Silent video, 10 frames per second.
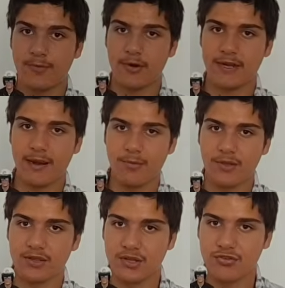one, came with
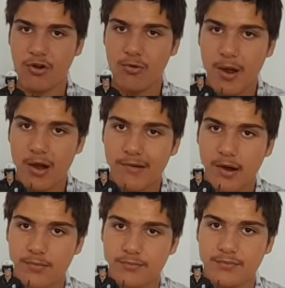like the crowbar
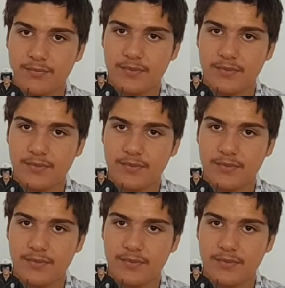arm.